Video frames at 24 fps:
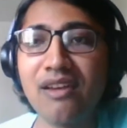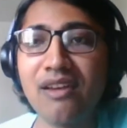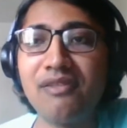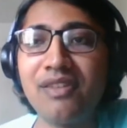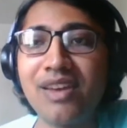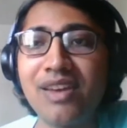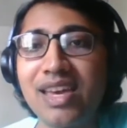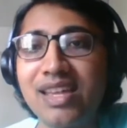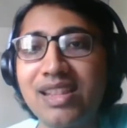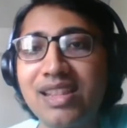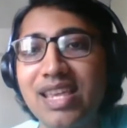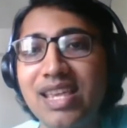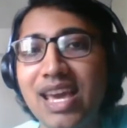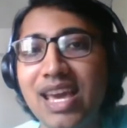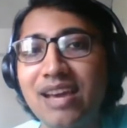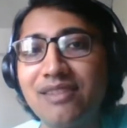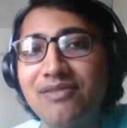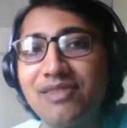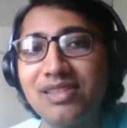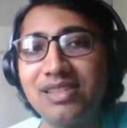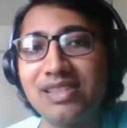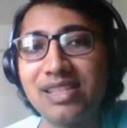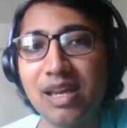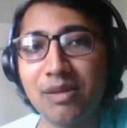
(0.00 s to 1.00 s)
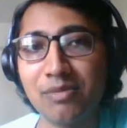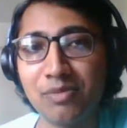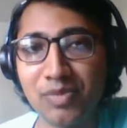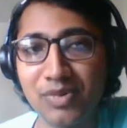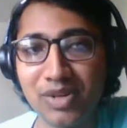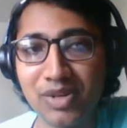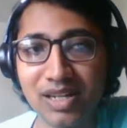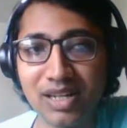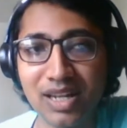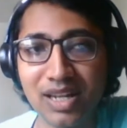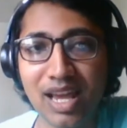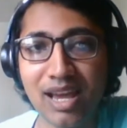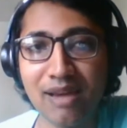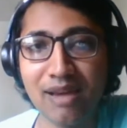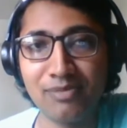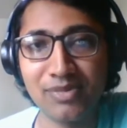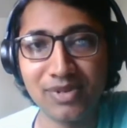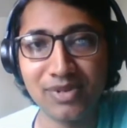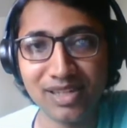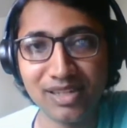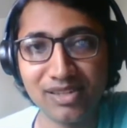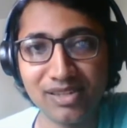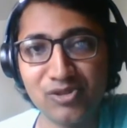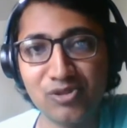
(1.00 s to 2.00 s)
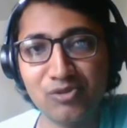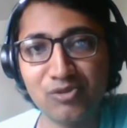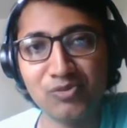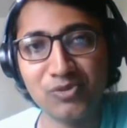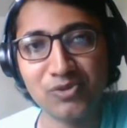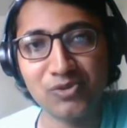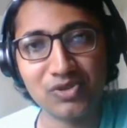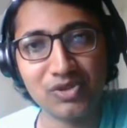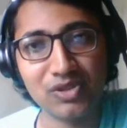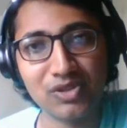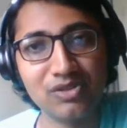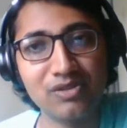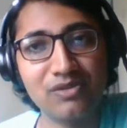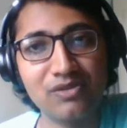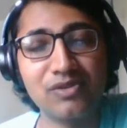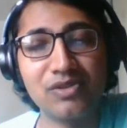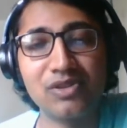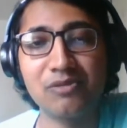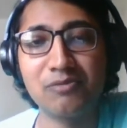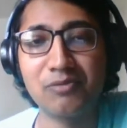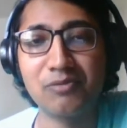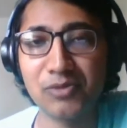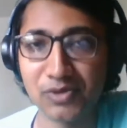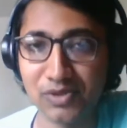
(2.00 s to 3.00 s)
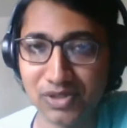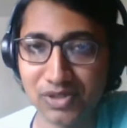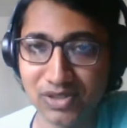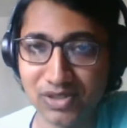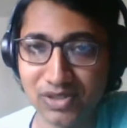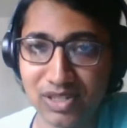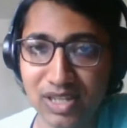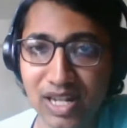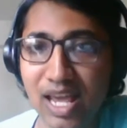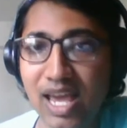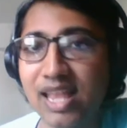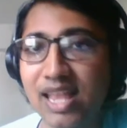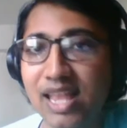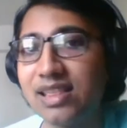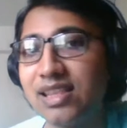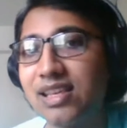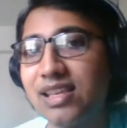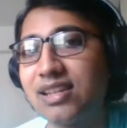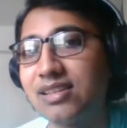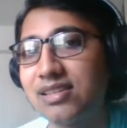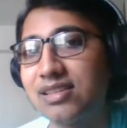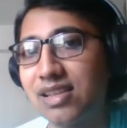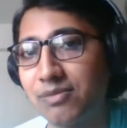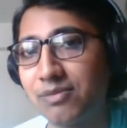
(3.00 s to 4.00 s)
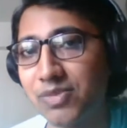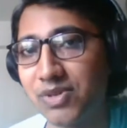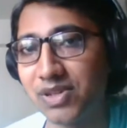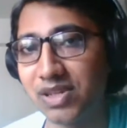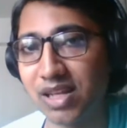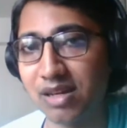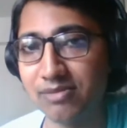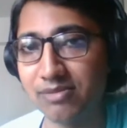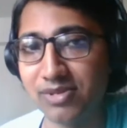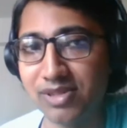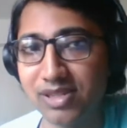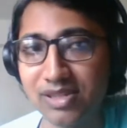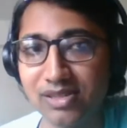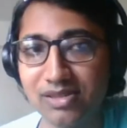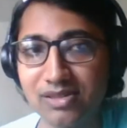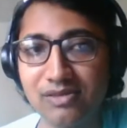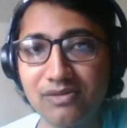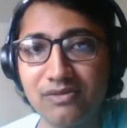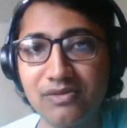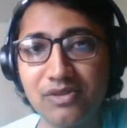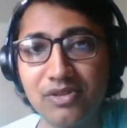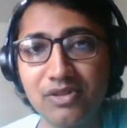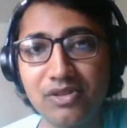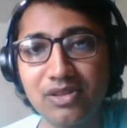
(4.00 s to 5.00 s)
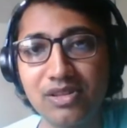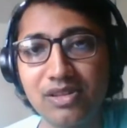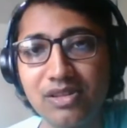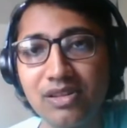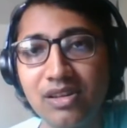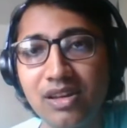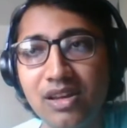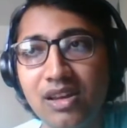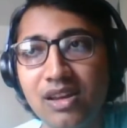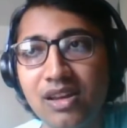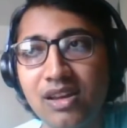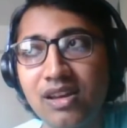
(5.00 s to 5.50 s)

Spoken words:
where they have a separate application procedure for the position, and then a separate application for the